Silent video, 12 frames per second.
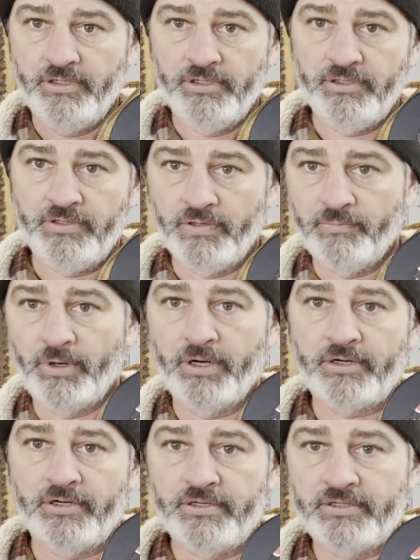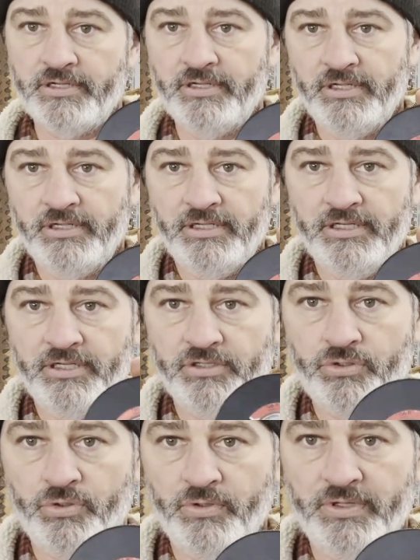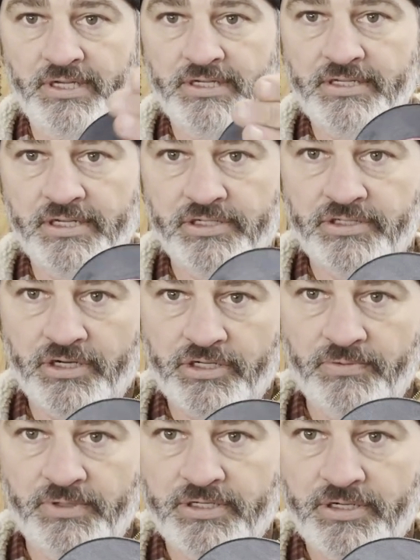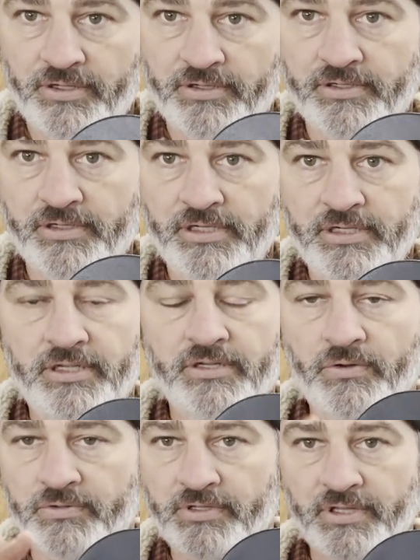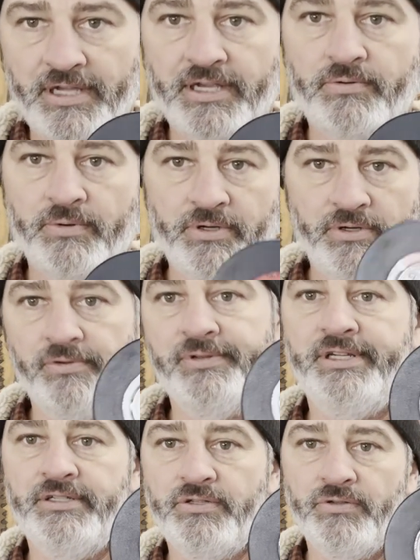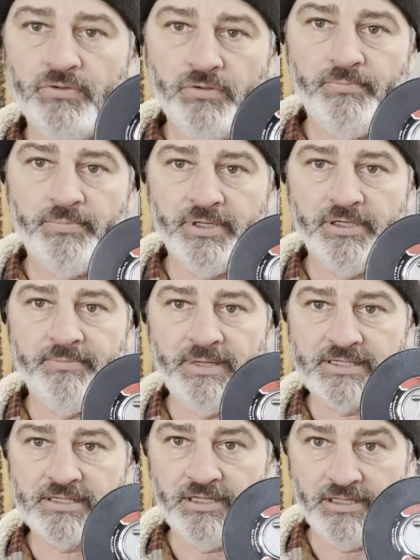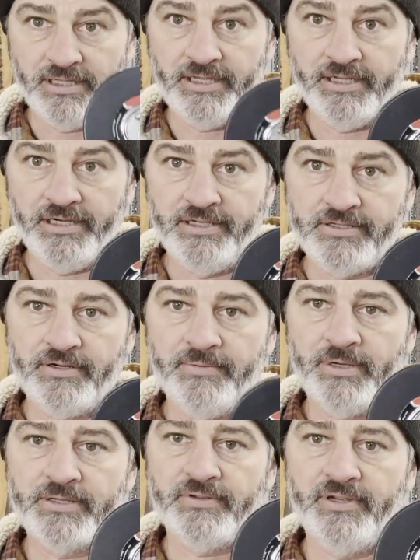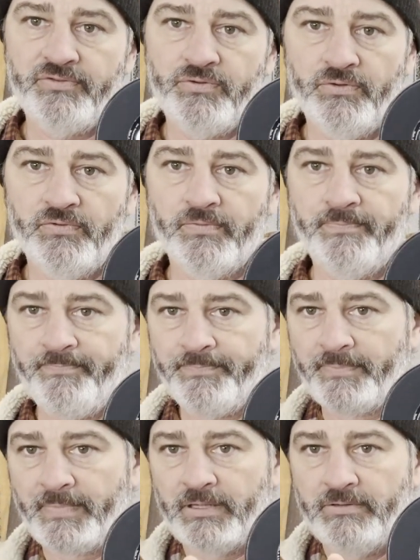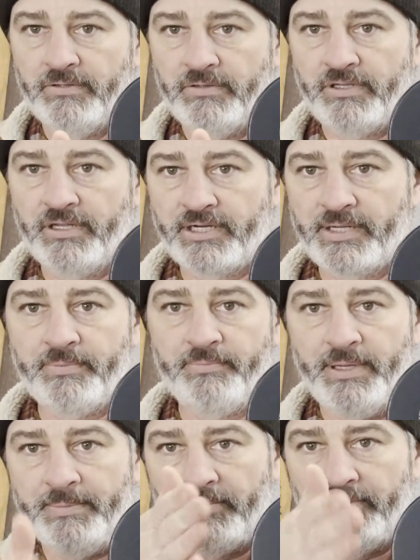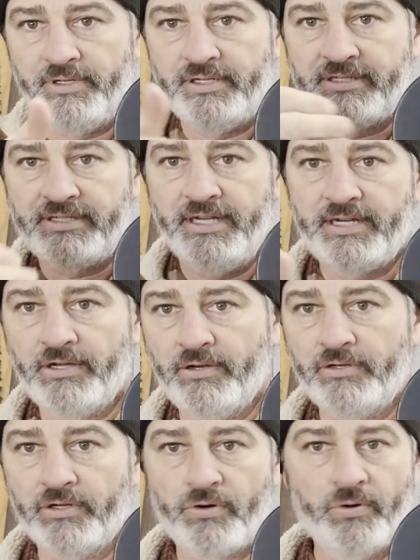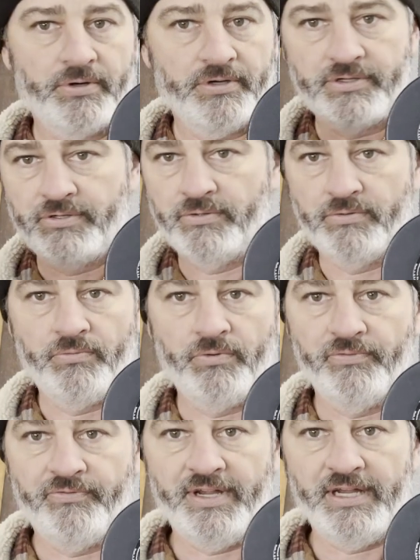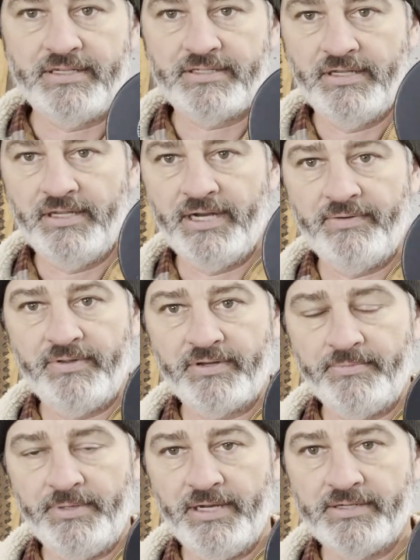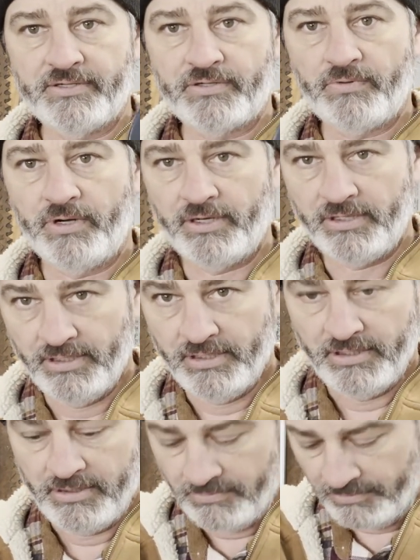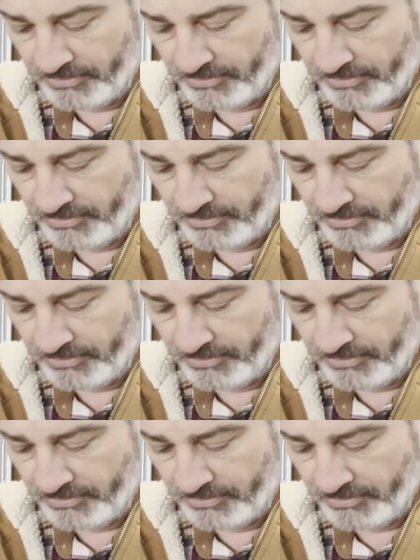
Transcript: your markers, you need two of these in conjunction with each other. It goes a lot quicker. You don't need two, but it makes it a lot easier. You might as well have two of them. Get a couple people, you can stake out your corners real fast. Everything will be nice and square with